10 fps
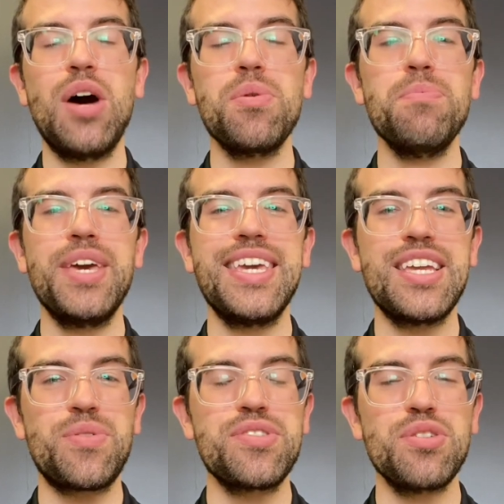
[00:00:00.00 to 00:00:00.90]
be picking
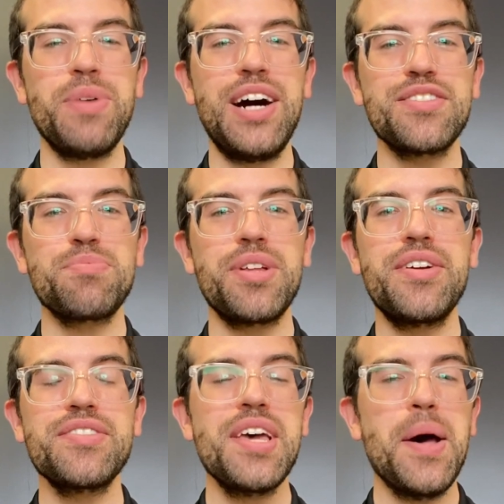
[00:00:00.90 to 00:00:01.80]
Crystal Palace
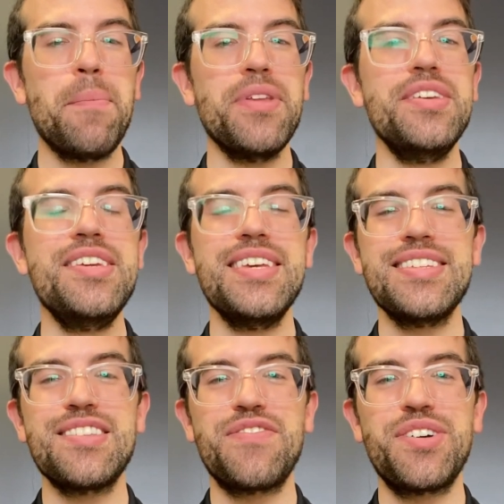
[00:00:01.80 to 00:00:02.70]
players, but he
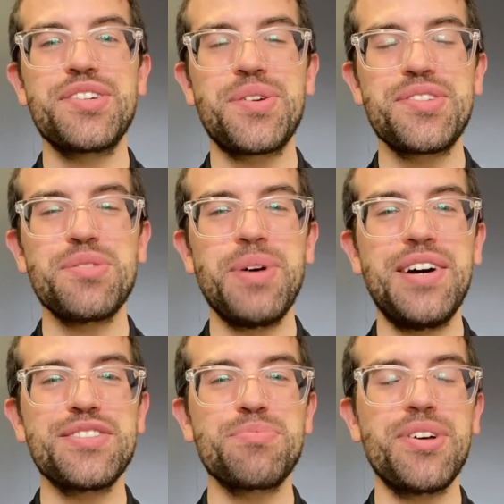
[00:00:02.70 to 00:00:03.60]
is the first Crystal
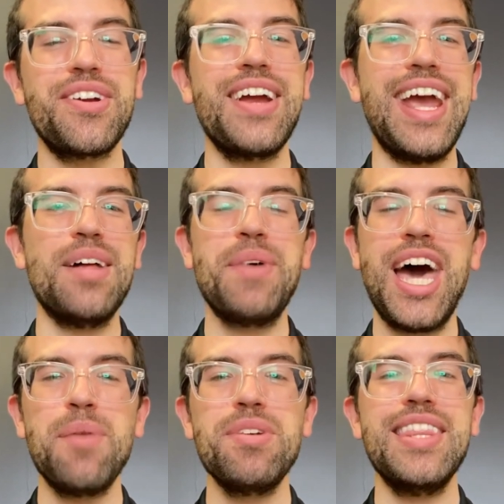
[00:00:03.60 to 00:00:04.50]
Palace player, and I'm
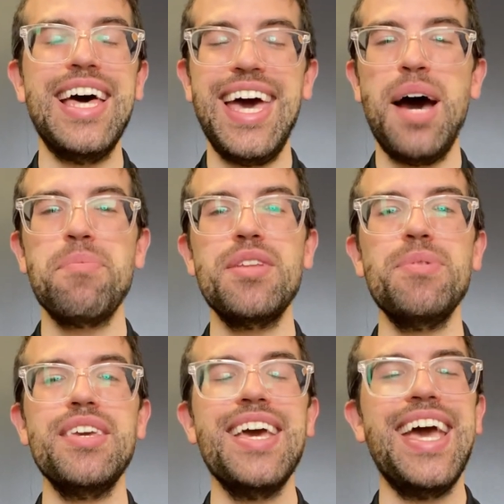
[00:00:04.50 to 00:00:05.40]
happy that it happened to
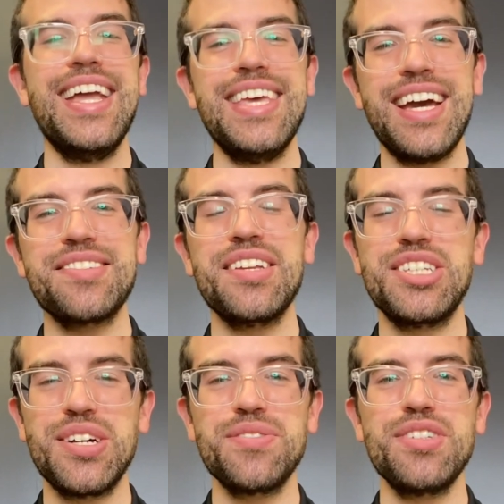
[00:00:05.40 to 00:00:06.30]
be an
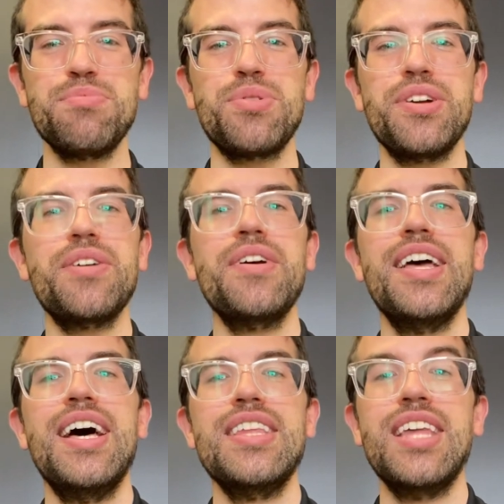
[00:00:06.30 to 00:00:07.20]
ex-Chelsea player.
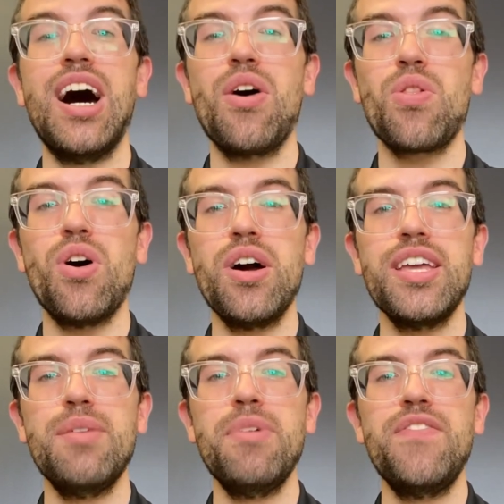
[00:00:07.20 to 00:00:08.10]
Now, along
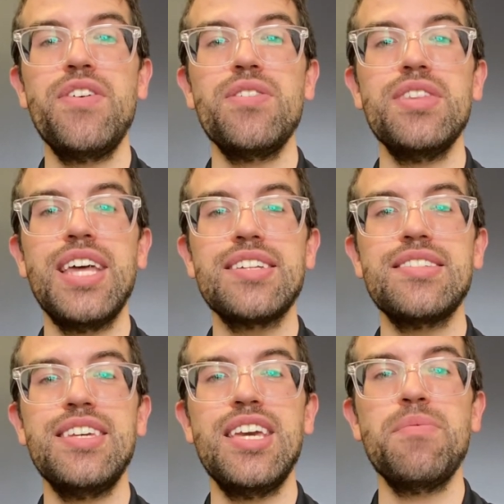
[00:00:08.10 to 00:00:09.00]
in the midfield next
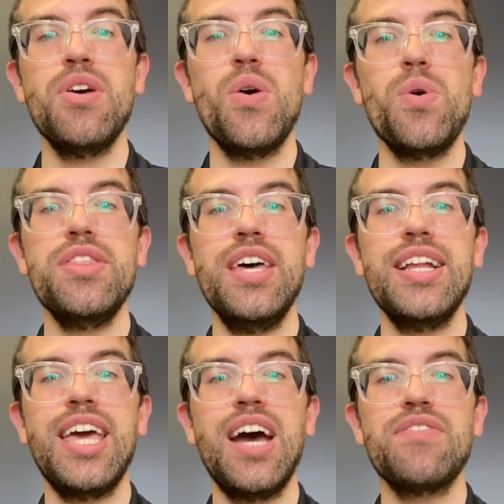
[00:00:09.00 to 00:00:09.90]
to him, we
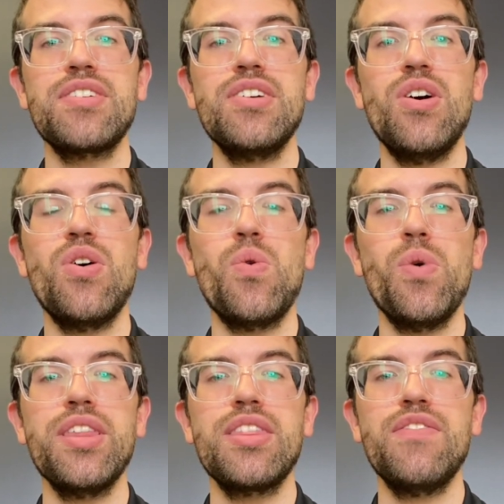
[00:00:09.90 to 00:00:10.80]
then have to go
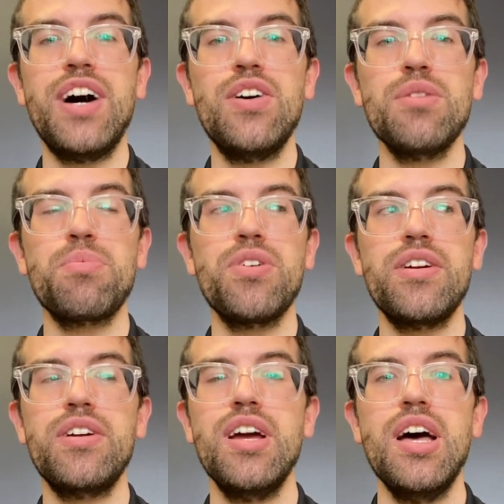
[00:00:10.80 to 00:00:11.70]
with the following player,